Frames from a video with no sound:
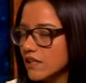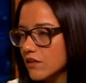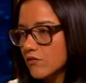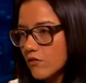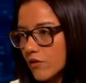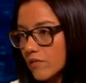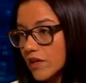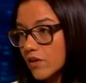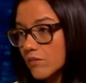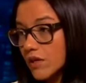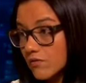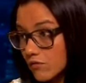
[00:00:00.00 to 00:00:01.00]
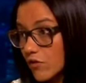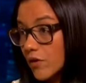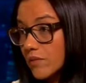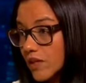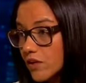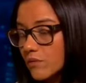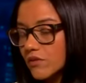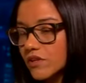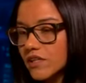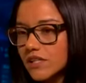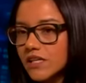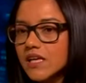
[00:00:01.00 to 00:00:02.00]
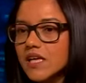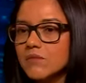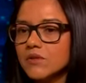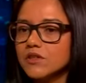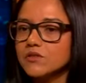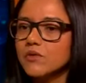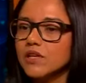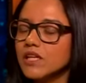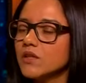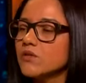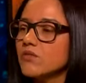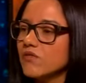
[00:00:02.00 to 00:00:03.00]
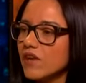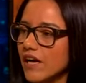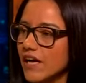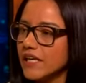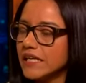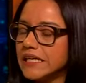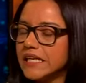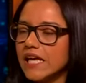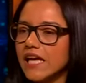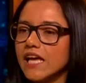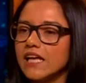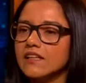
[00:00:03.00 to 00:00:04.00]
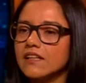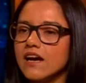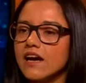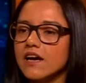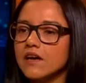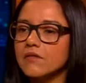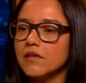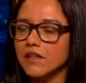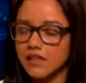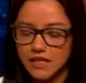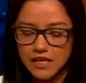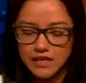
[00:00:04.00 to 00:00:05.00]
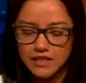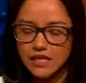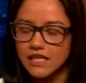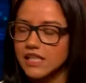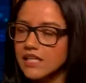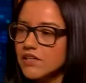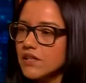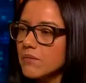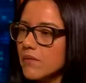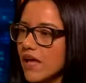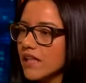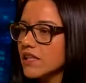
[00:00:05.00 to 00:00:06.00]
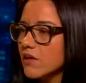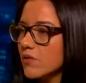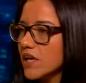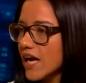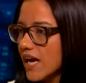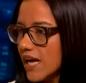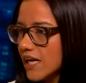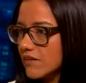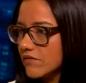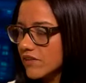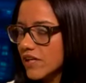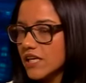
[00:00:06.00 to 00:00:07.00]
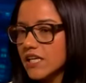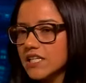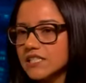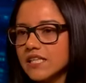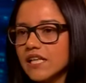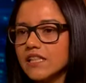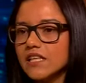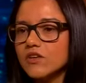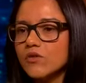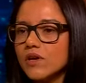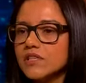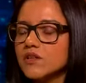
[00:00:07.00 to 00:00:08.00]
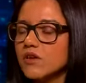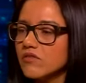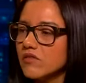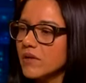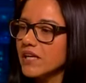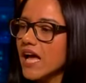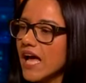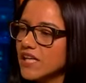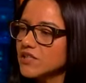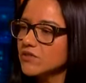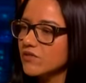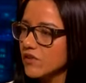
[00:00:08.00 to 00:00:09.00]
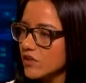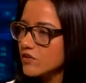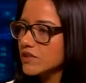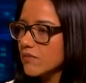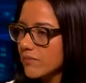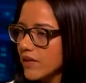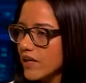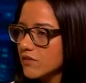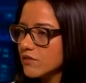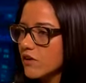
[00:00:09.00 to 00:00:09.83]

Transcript: and inform the, inform the community because we need to fight. And uh, the, the clear demand that we have is that the U.S. government had to renew TPS